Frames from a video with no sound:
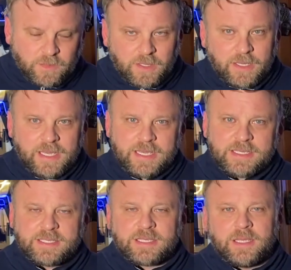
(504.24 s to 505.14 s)

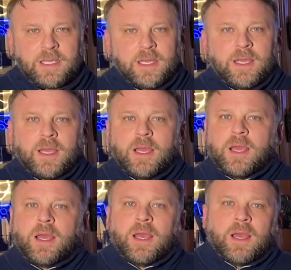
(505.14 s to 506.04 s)
is,
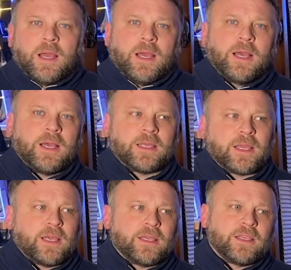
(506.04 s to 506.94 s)

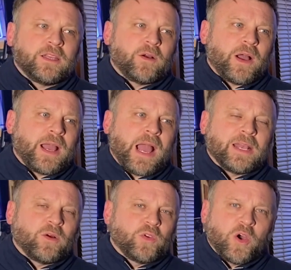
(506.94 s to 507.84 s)
I
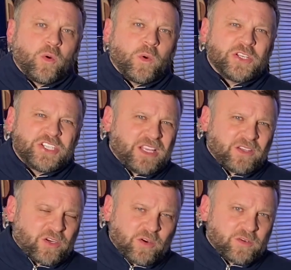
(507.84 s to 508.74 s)
don't know what Jalen
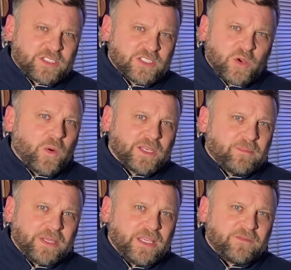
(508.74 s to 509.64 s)
Hurts is going to
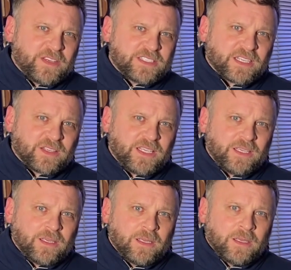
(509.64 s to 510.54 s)
be physically.
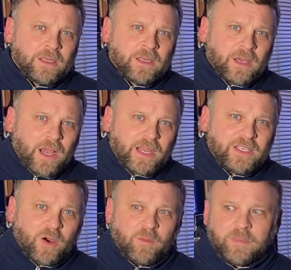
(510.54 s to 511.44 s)
I
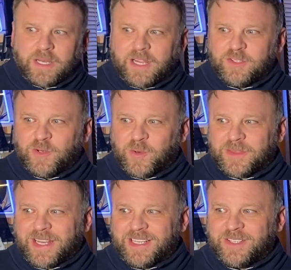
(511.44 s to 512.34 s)
don't, but I do know what
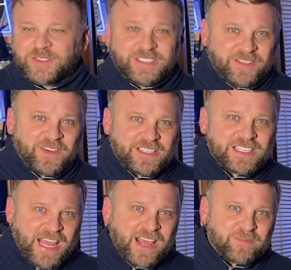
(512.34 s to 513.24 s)
that Eagles defense
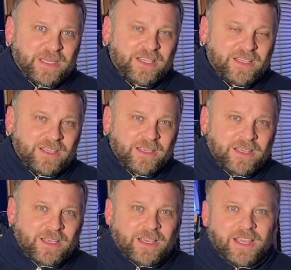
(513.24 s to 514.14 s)
can be.
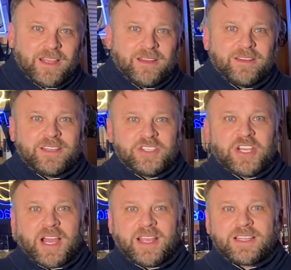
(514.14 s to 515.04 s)
And the
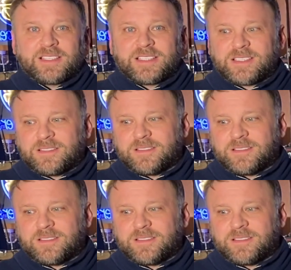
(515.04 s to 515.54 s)
Giants,